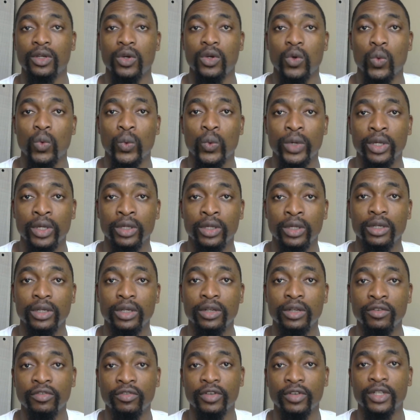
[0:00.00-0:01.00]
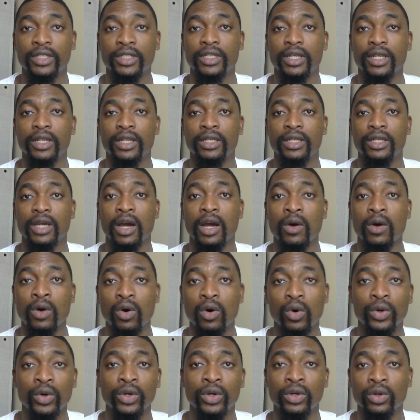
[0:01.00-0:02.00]
We invented our
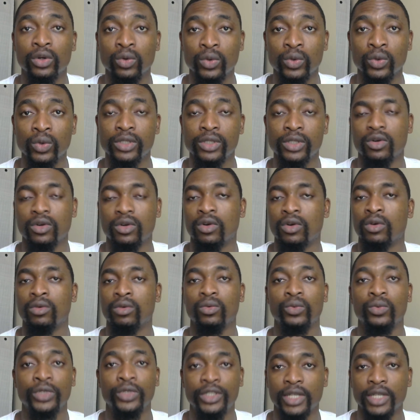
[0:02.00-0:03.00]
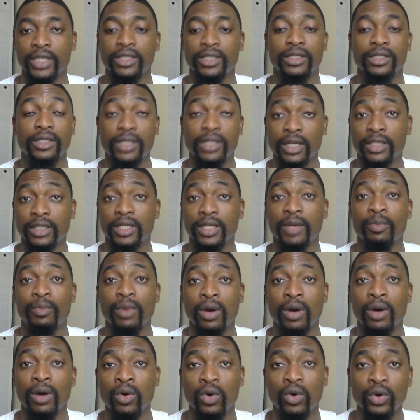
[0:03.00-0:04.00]
own rules, or we just set up
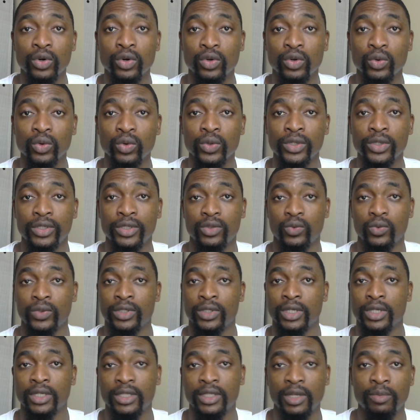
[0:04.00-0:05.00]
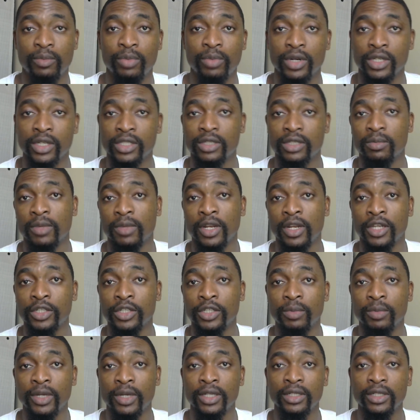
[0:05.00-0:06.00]
our own rules. We set up risk
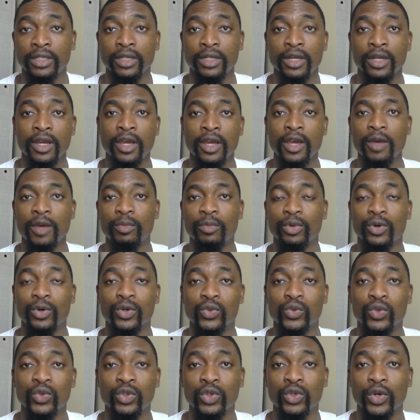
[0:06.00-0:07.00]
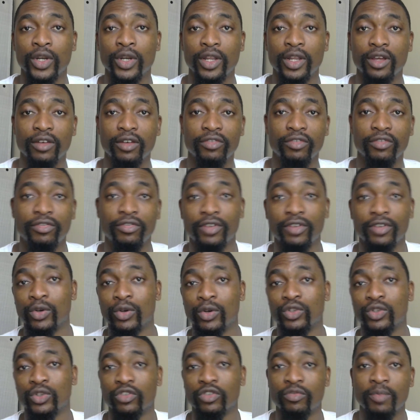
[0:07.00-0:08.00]
management because we don't have a
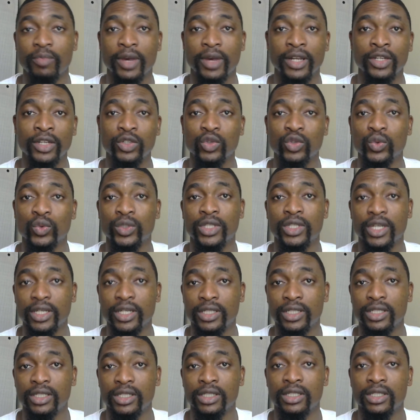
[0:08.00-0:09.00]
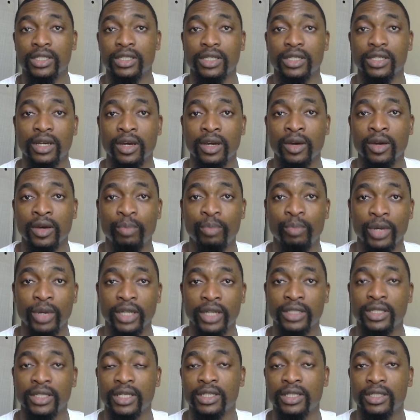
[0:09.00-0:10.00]
lot of money to test it, uh, back
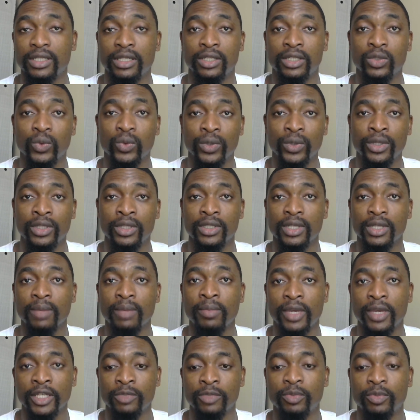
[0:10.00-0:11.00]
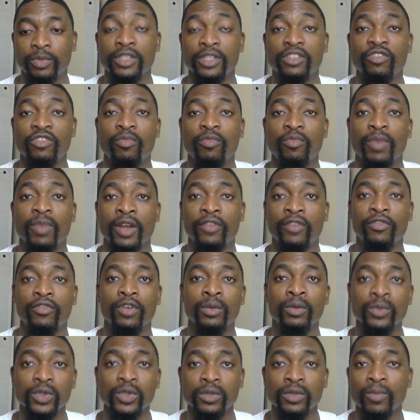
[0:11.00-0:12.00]
test it with some expensive
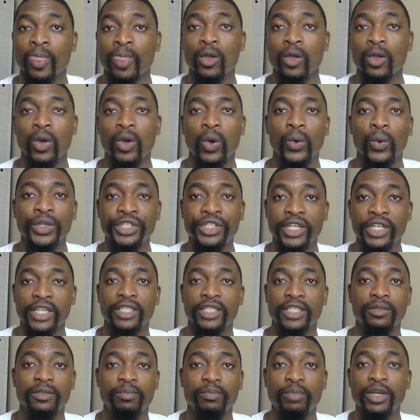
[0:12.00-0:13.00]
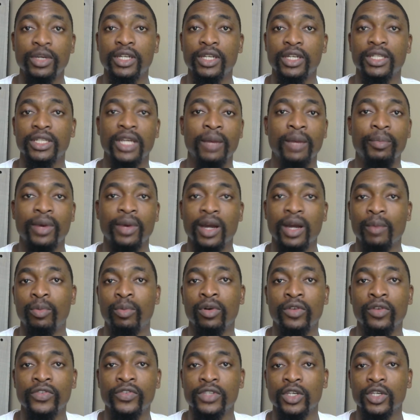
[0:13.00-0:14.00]
platforms. We just picked up a couple
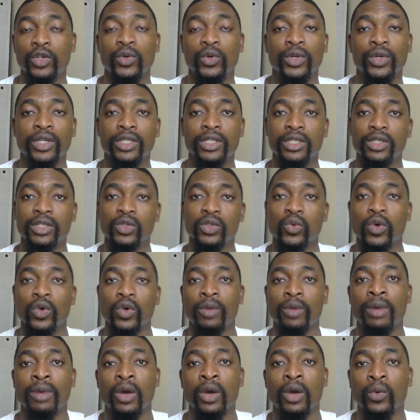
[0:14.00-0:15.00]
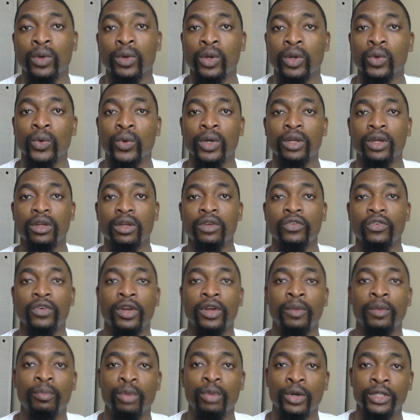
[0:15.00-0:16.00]
of securities whereby we look, if we
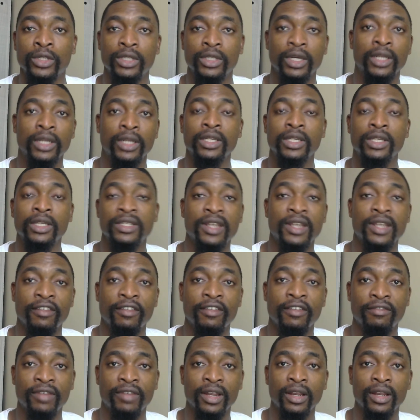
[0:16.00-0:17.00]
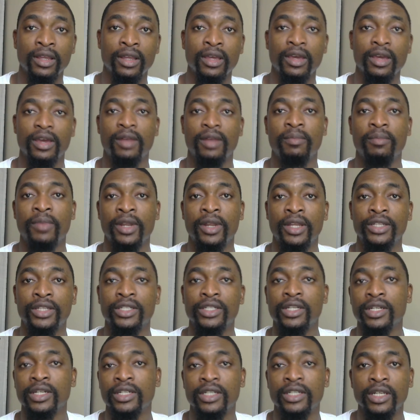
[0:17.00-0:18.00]
had bought at this level and managed
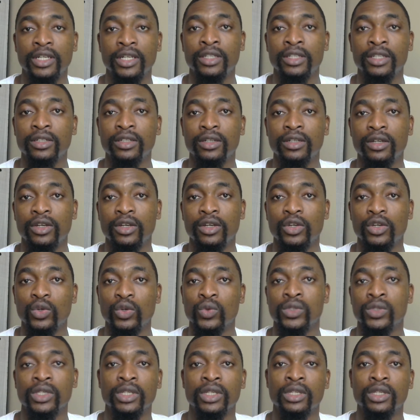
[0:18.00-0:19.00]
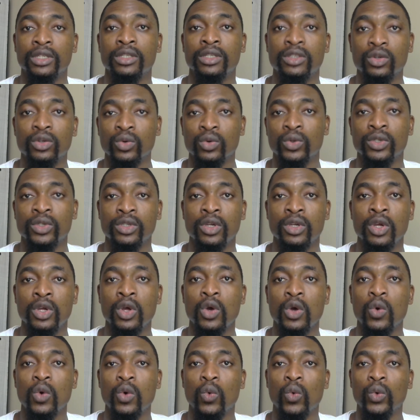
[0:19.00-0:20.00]
the trade using these rules,
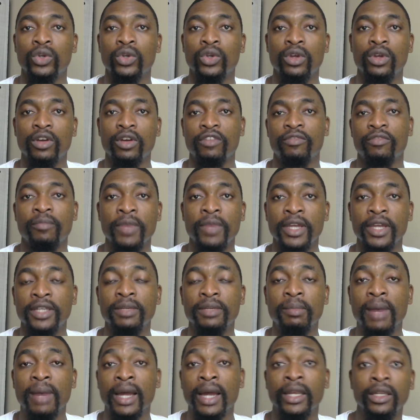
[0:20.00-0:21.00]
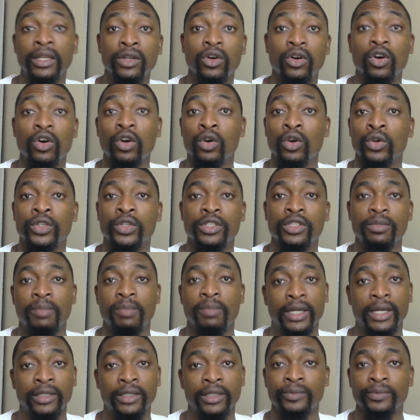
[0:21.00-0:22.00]
would you have made money or lost
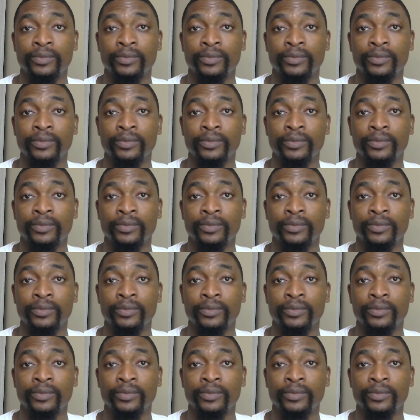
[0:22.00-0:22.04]
money?